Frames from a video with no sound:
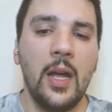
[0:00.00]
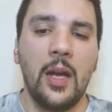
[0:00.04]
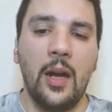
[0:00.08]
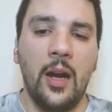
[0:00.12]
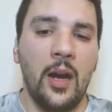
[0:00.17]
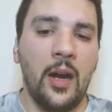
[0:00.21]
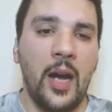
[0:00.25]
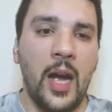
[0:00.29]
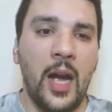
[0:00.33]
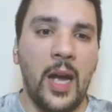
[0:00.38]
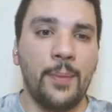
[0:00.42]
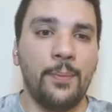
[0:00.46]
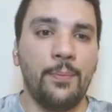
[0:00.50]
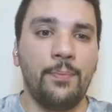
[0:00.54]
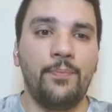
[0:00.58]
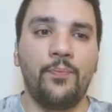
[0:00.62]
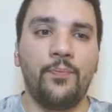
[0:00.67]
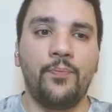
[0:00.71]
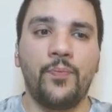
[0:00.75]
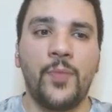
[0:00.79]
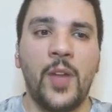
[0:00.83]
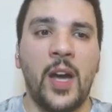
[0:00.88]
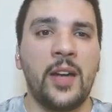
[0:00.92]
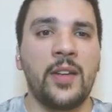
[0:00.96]
Uh, I,
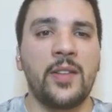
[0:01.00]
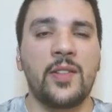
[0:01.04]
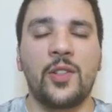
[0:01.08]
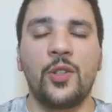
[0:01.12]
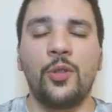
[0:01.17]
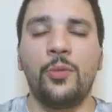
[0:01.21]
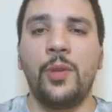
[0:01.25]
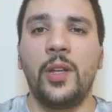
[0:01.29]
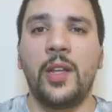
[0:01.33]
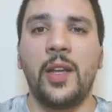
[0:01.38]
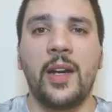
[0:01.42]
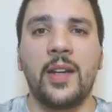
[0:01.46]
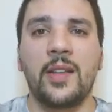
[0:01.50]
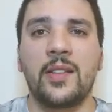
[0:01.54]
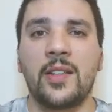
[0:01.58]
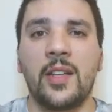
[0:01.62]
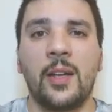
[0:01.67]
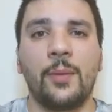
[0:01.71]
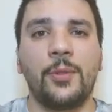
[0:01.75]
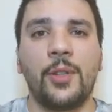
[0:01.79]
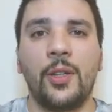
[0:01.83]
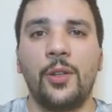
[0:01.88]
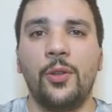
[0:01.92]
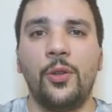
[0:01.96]
I assume it has
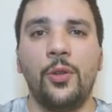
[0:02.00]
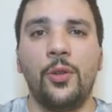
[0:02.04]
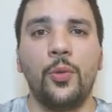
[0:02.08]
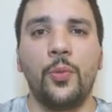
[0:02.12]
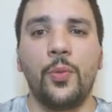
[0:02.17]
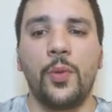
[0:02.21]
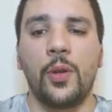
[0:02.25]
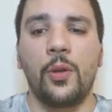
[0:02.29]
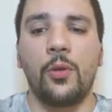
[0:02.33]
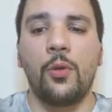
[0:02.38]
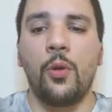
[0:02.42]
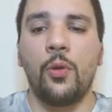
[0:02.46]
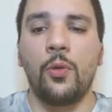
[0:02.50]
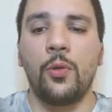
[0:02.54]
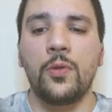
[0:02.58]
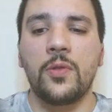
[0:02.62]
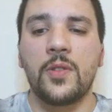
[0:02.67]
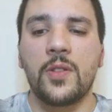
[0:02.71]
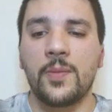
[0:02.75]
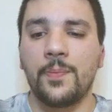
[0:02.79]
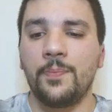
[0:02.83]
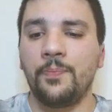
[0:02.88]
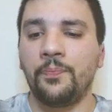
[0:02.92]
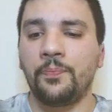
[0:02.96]
something to do with goals.